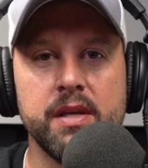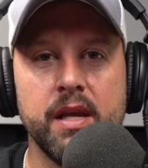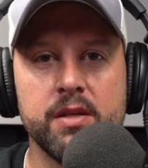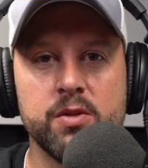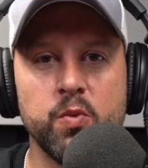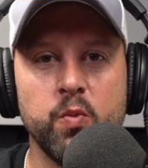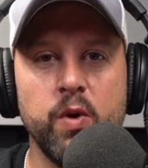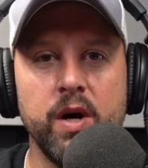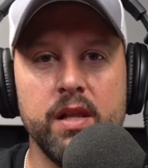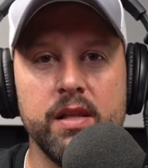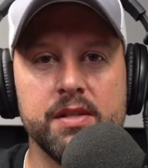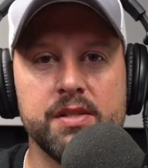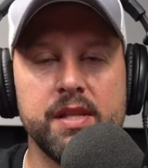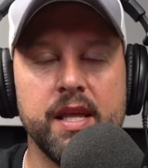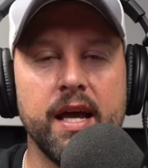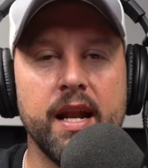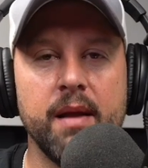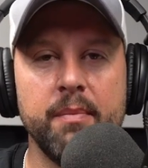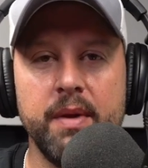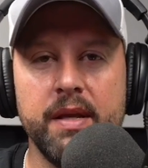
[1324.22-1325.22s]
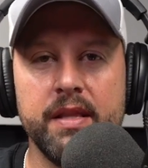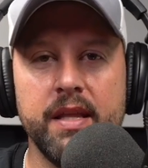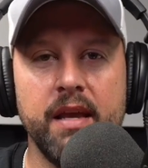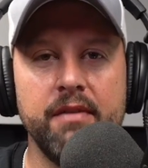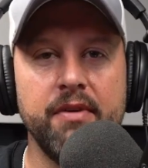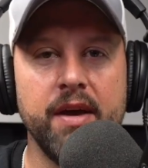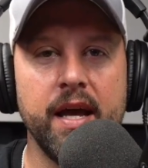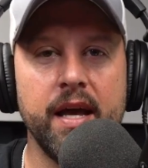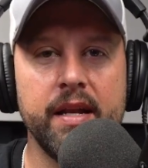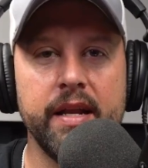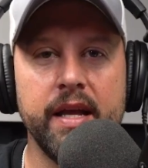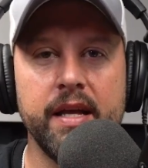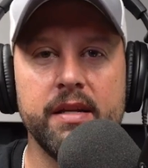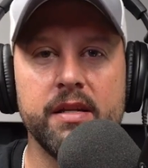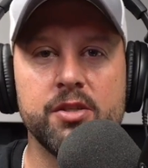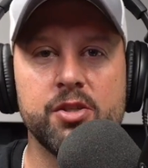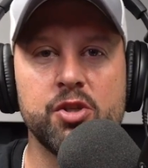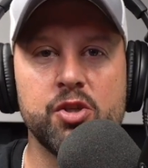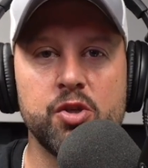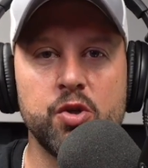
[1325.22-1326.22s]
as well as that, I mean, they've had an
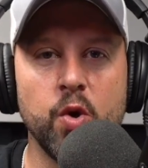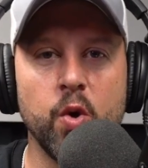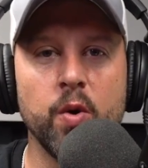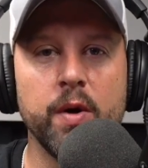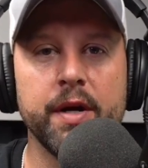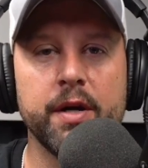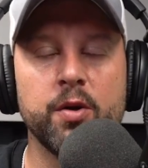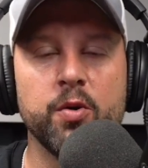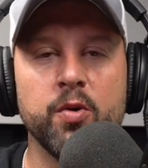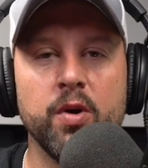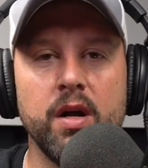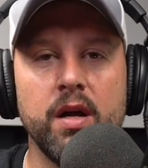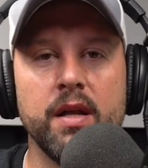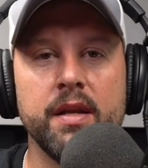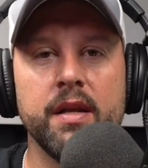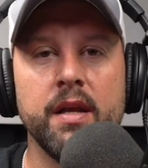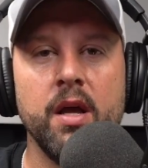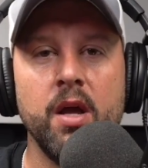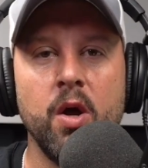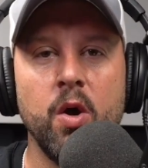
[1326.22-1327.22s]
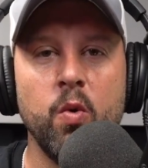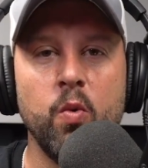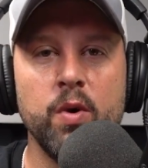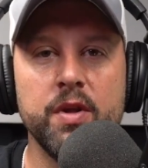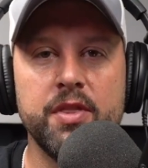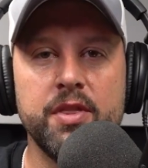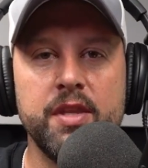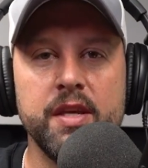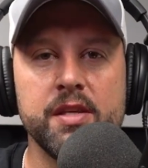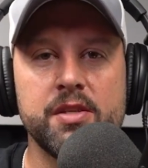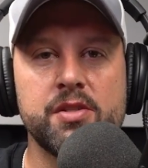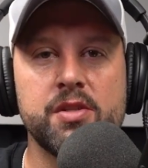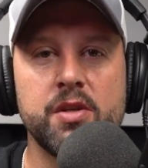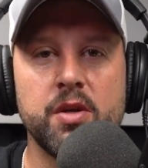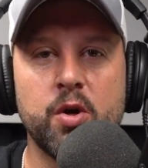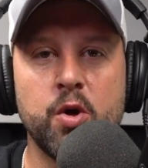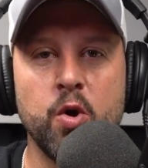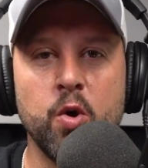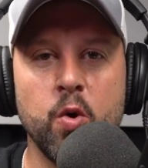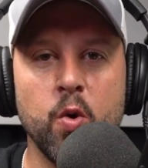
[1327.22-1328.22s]
historic run with this
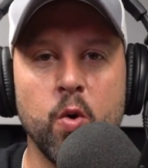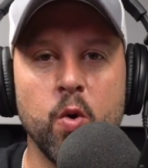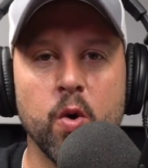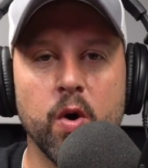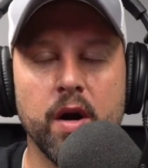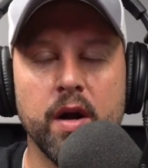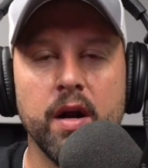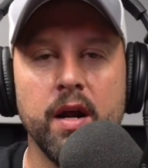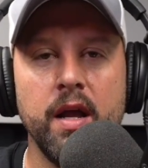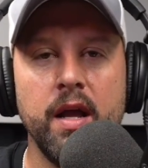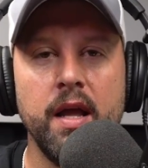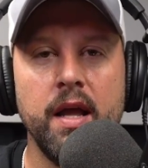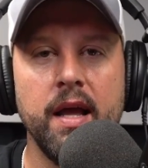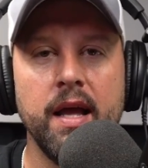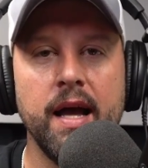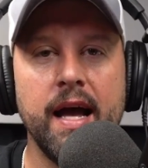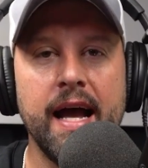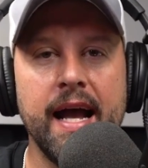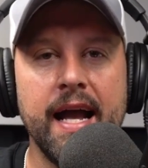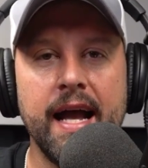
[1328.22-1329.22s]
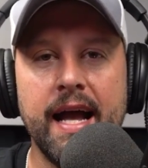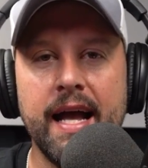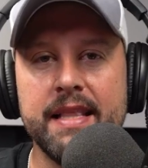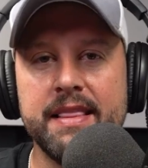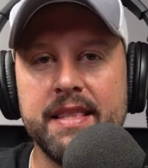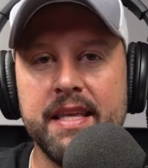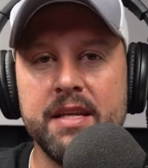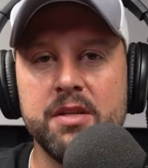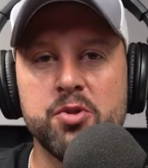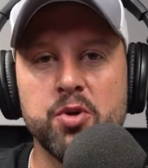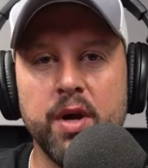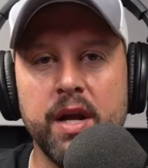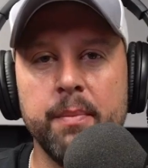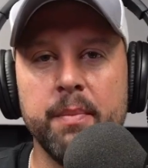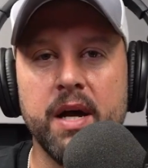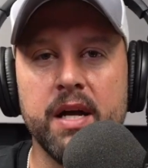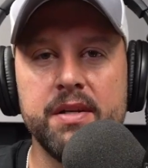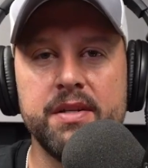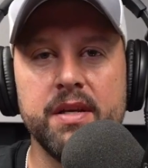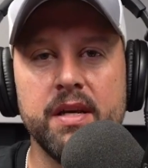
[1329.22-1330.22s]
core. I, I think
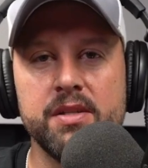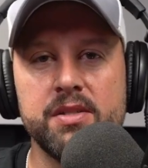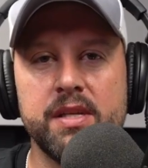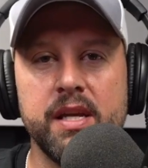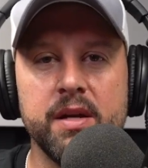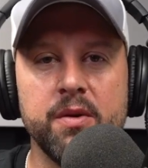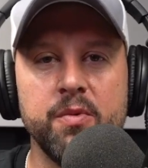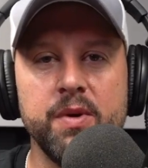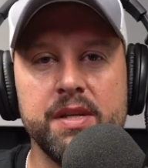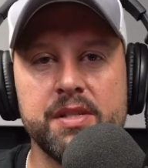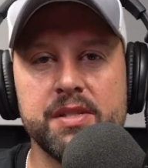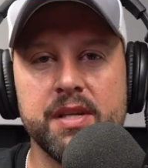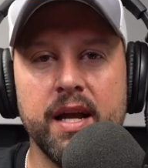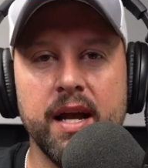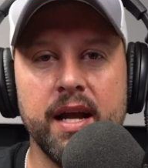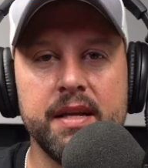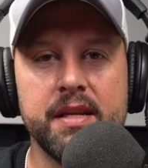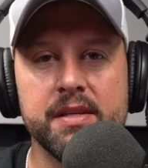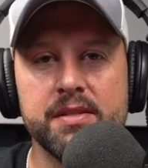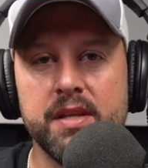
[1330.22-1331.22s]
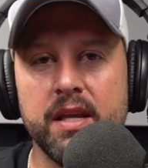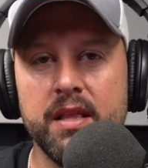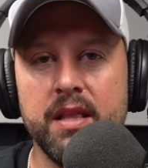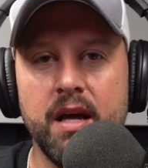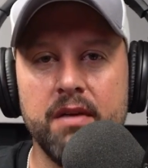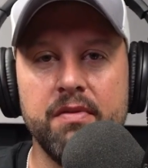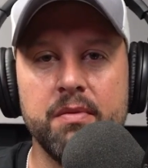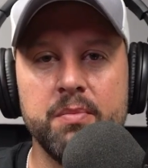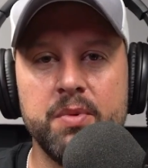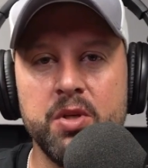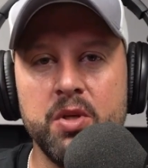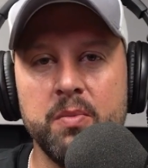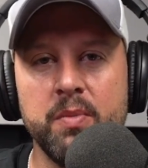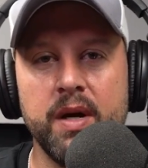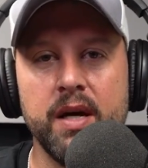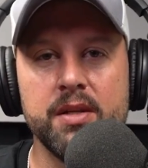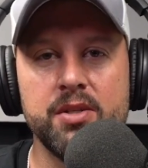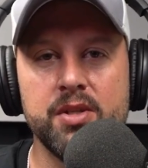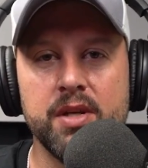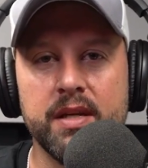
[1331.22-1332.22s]
Draymond does get re signed because they love him too
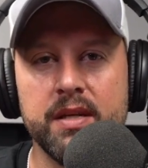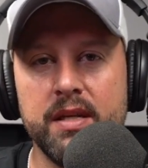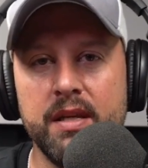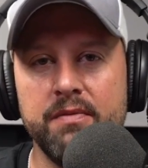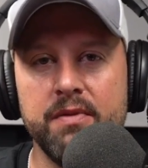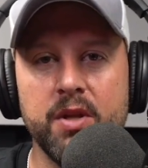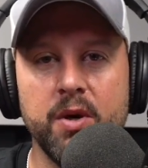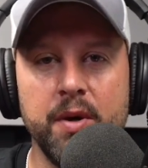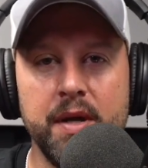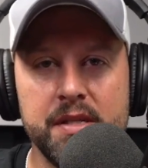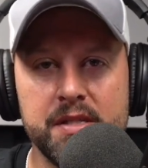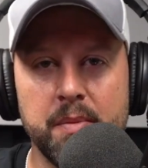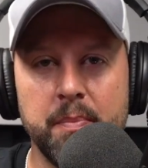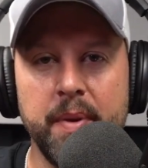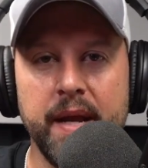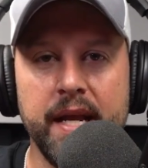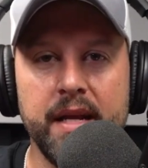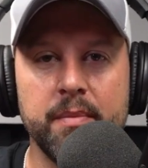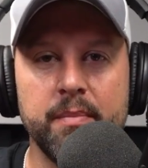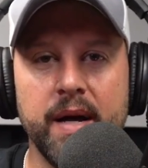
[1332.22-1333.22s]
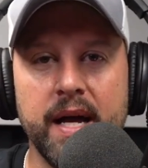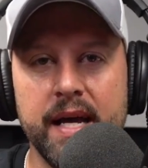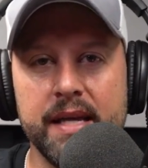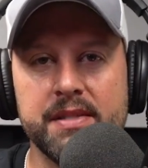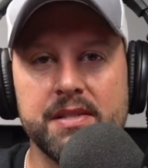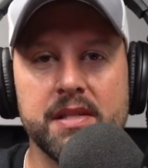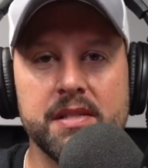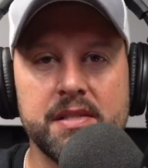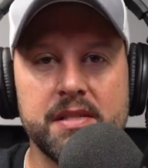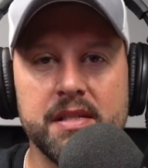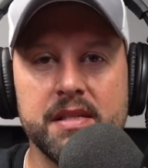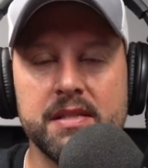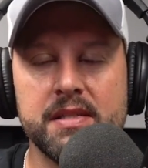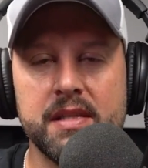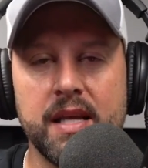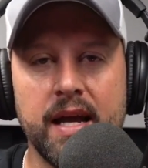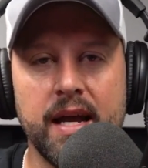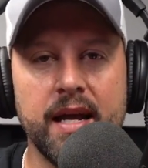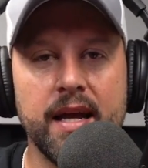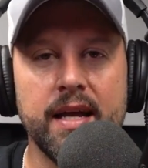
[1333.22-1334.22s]
much. And even though he's the bane of my existence,
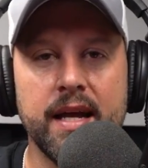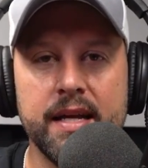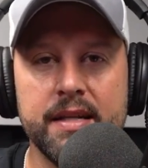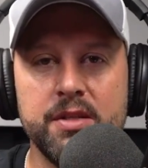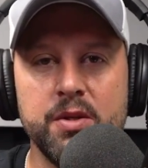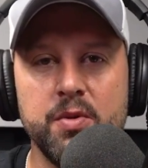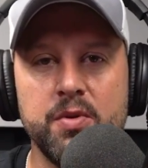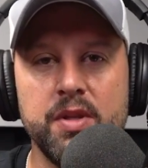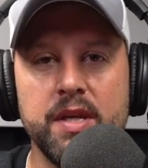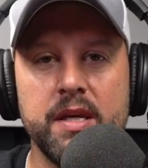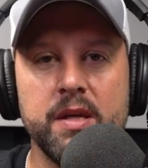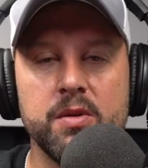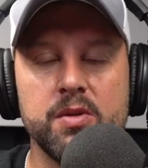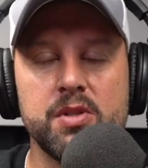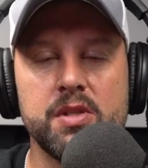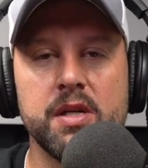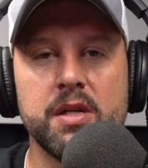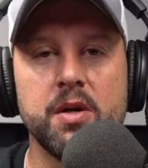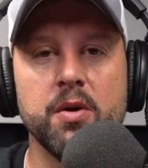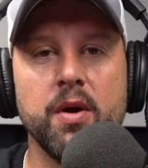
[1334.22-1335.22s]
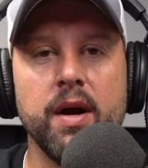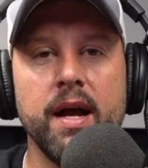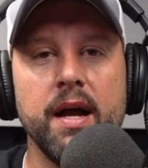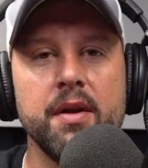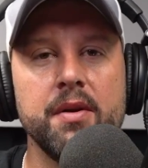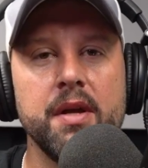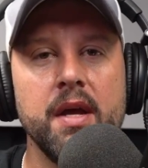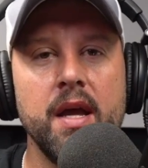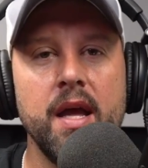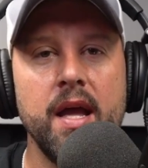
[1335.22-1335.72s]
I, I do think he'll stick around.